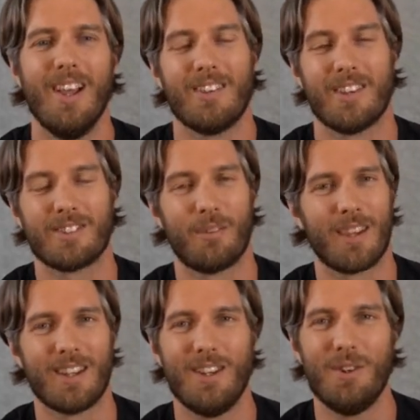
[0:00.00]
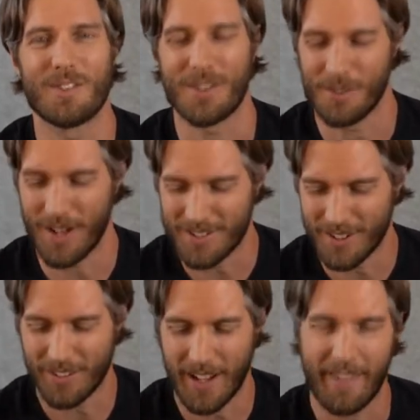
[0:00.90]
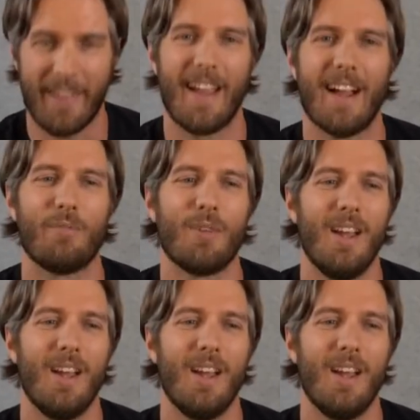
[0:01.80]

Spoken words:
So that's something new to look at there.